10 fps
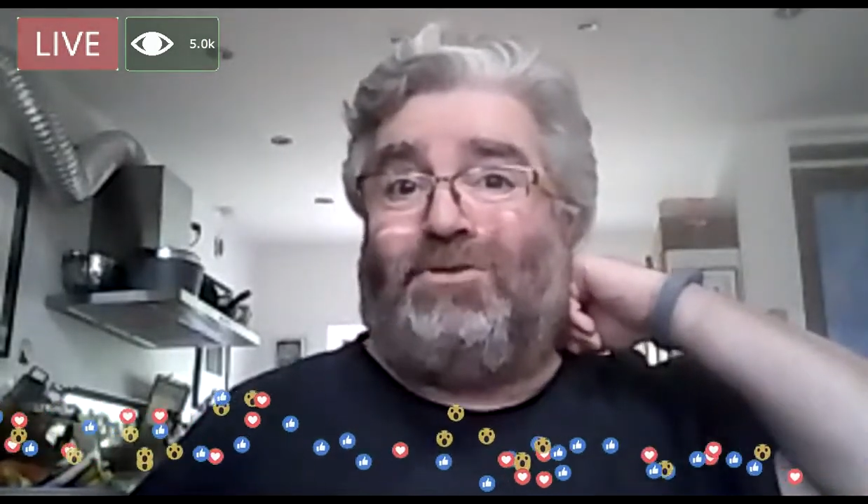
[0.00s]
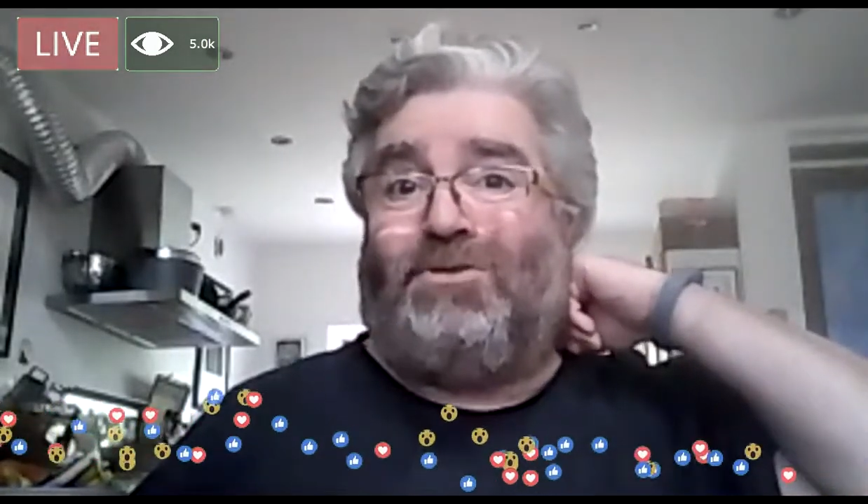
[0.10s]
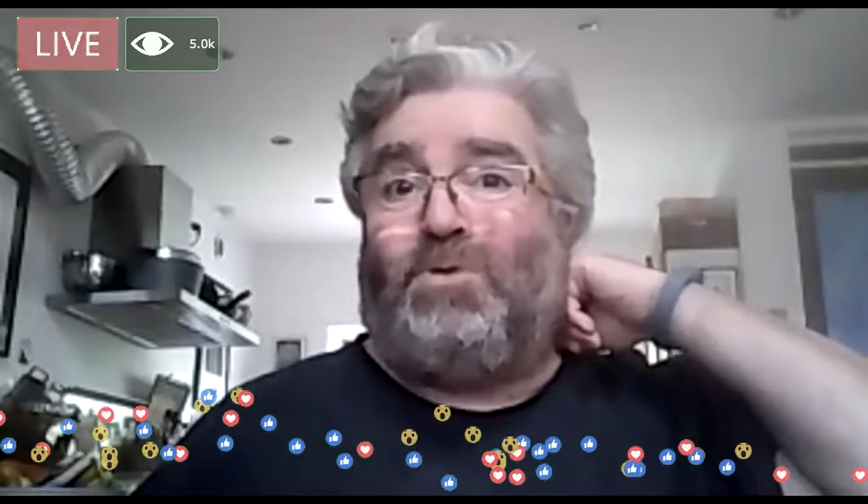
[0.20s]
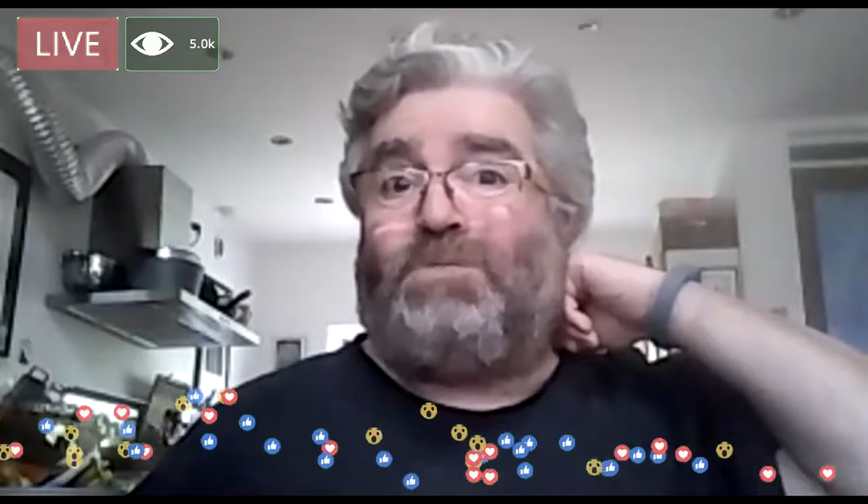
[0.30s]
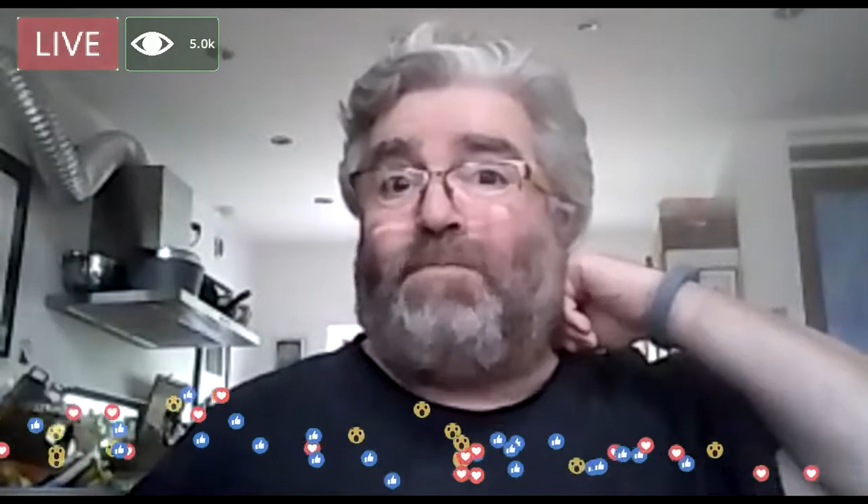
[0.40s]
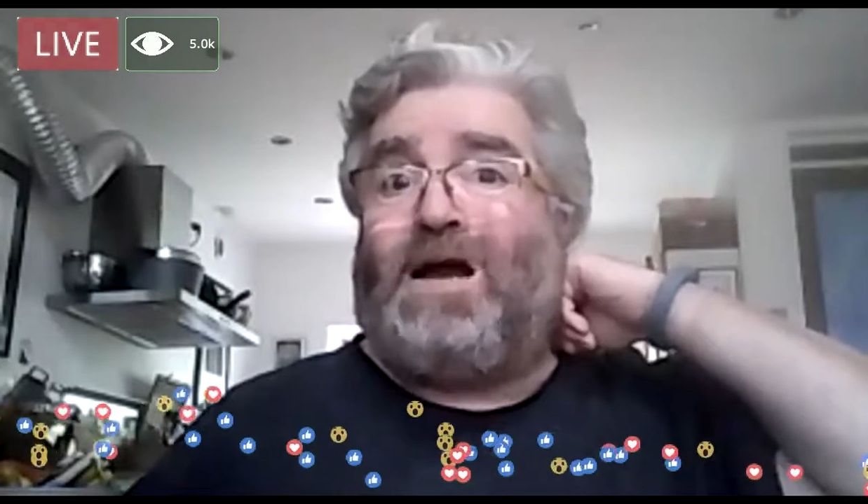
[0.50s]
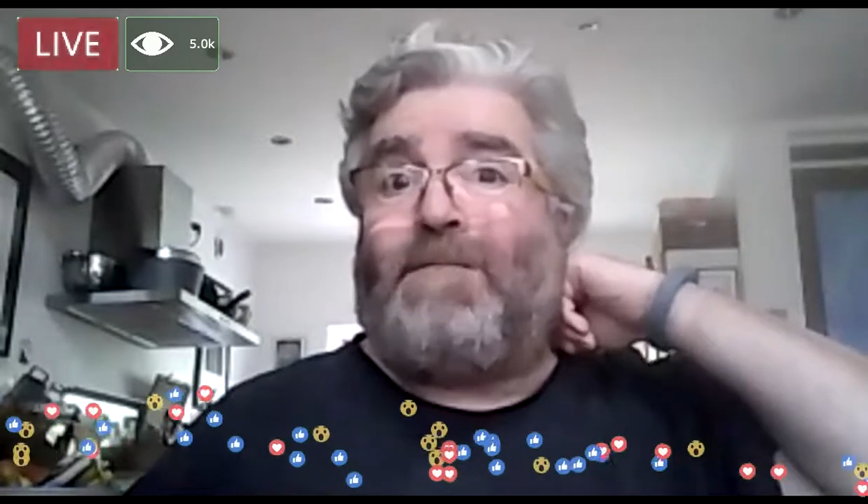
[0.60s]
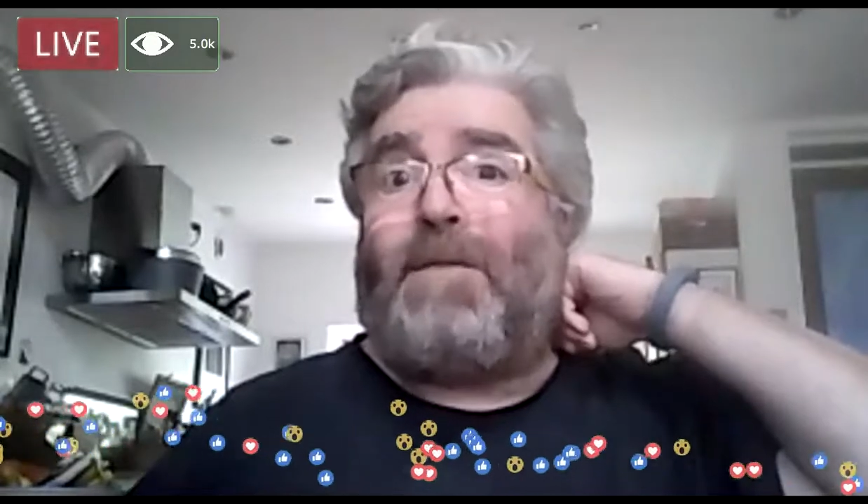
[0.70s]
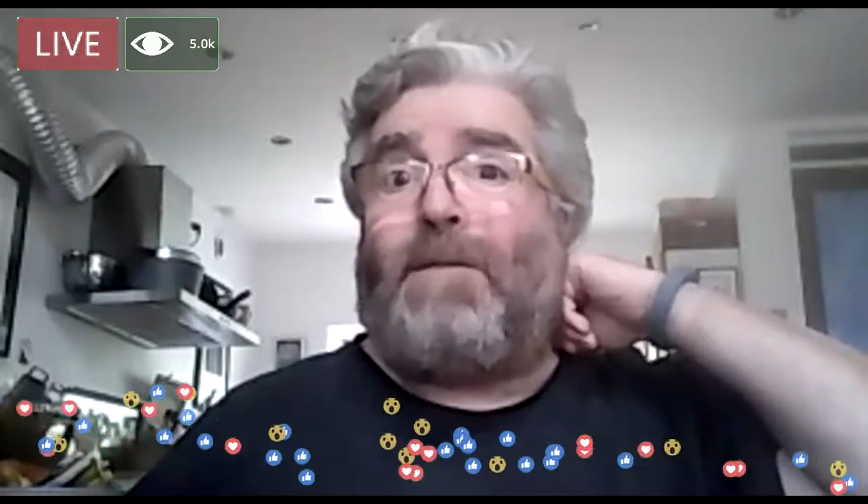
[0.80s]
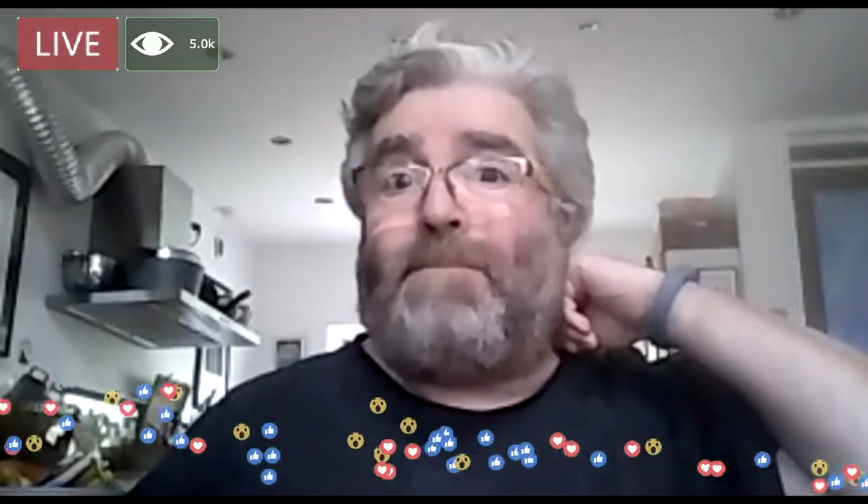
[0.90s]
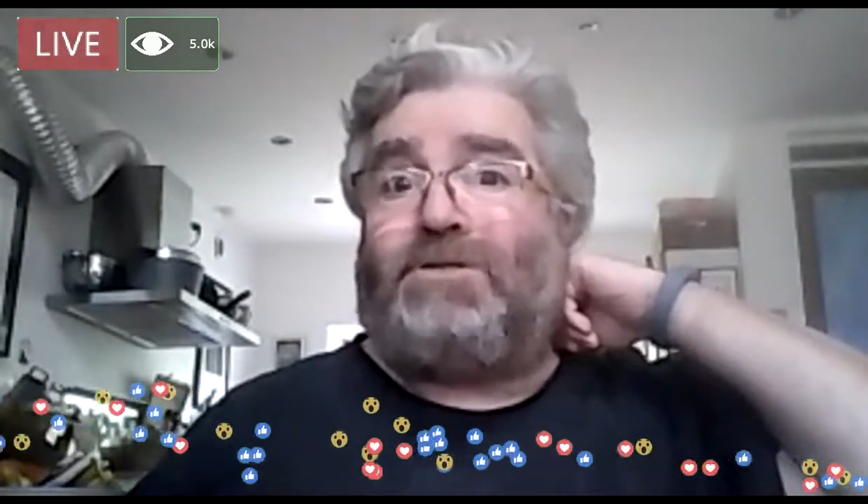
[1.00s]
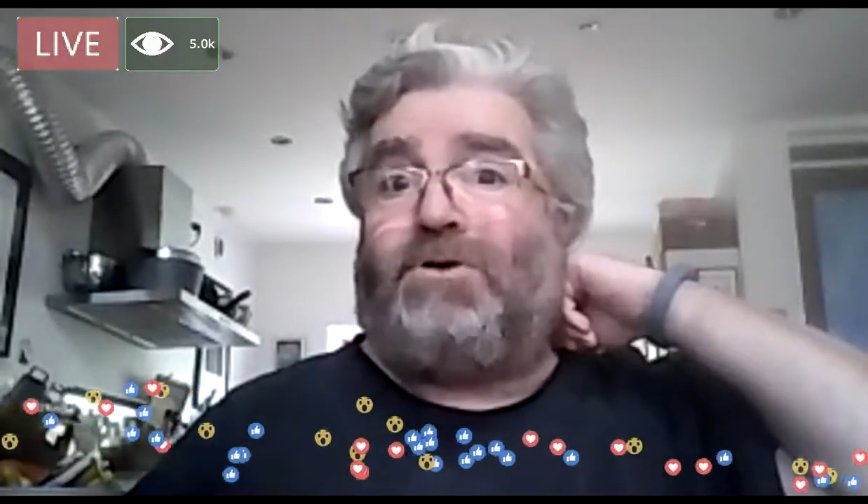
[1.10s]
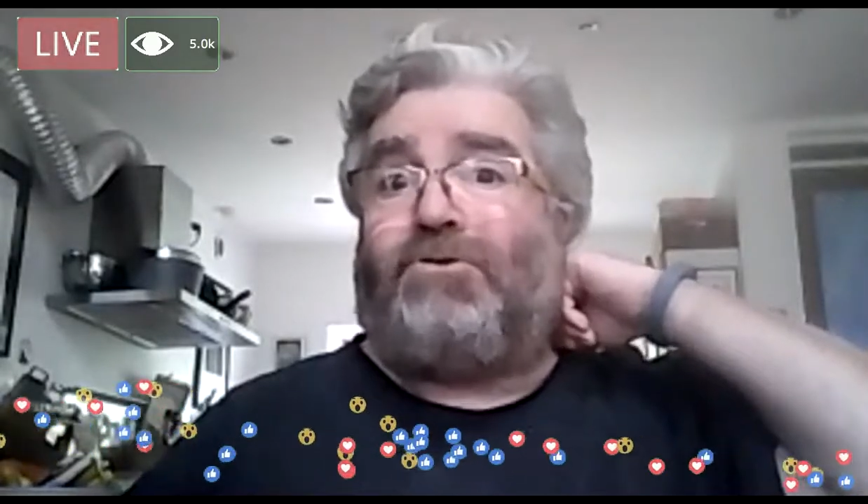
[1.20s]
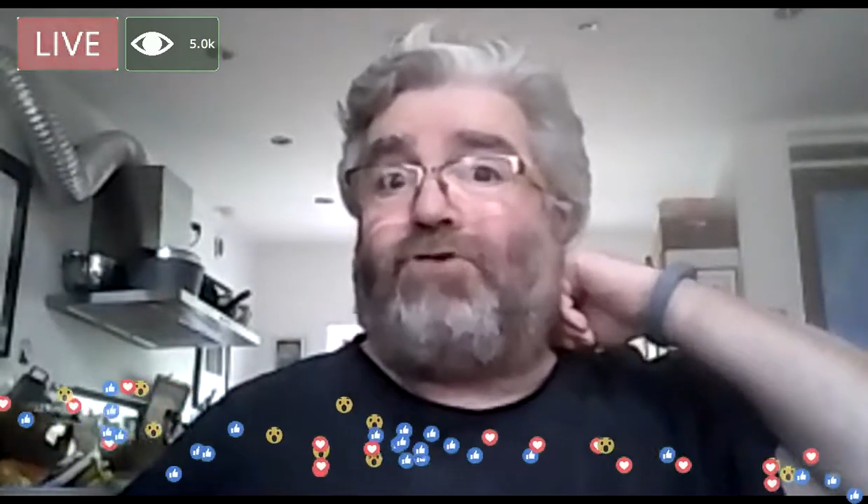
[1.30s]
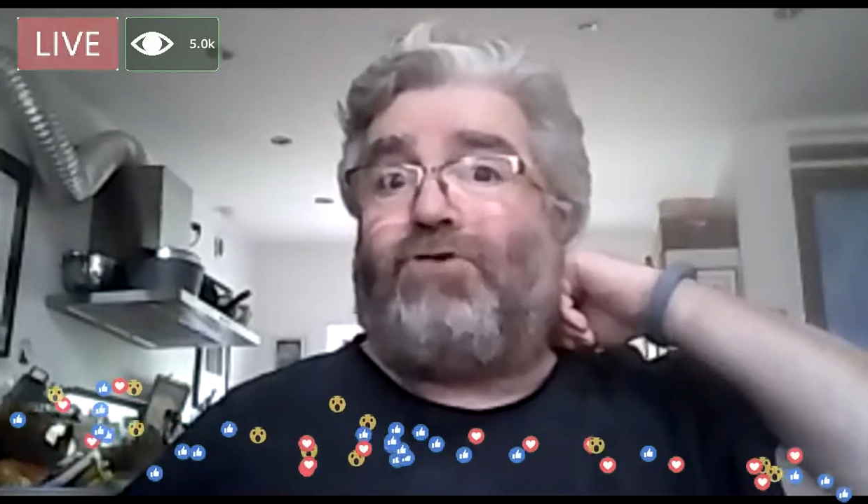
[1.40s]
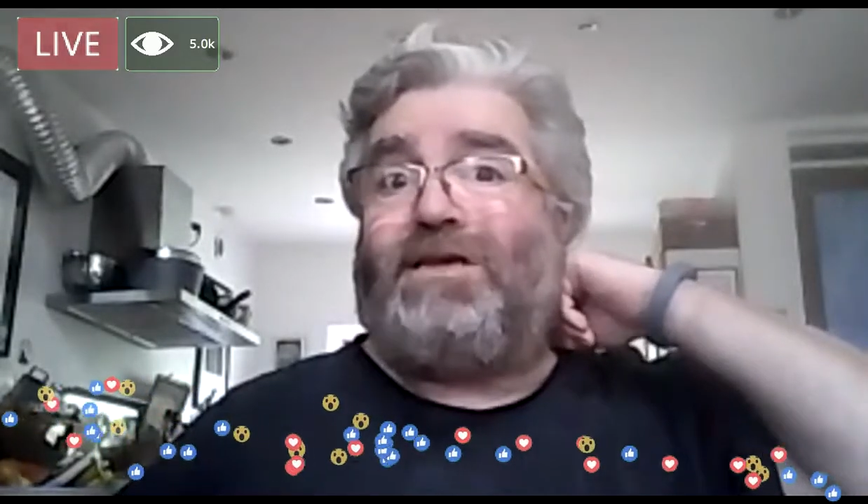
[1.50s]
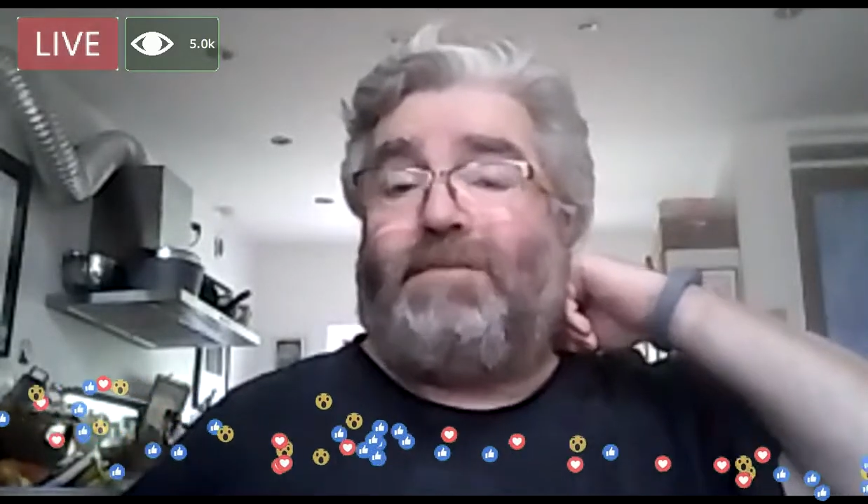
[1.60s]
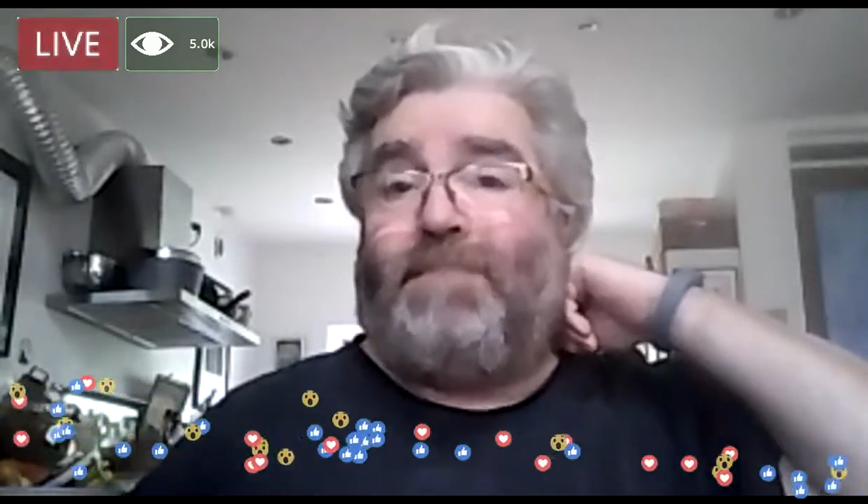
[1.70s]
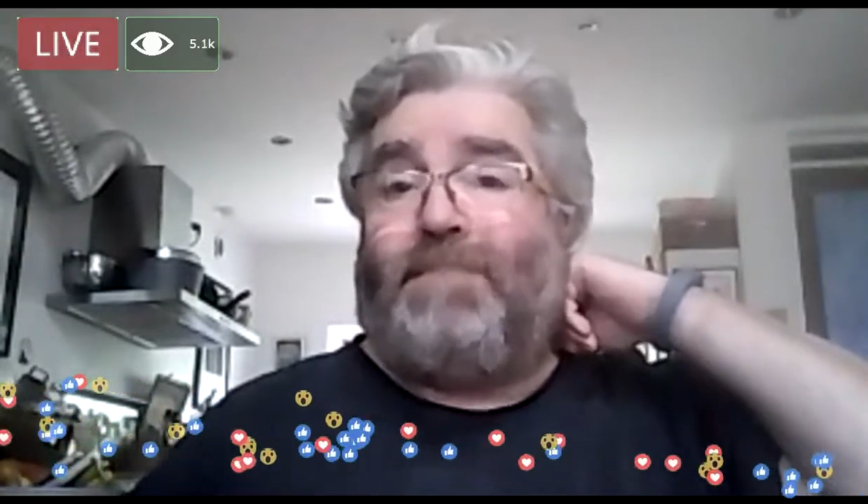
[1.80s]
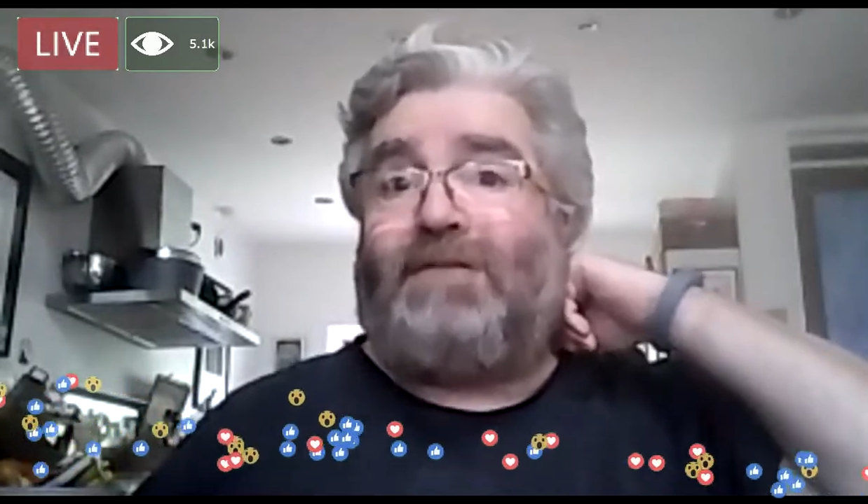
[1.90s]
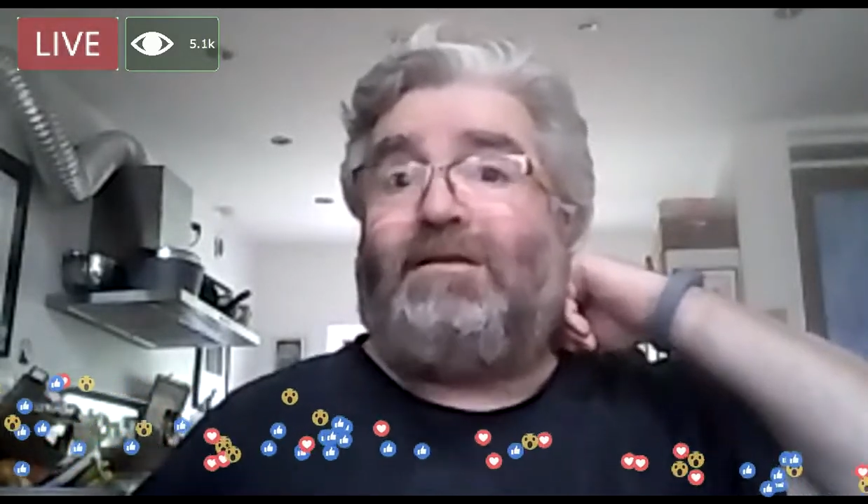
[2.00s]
which my puppy's going crazy about.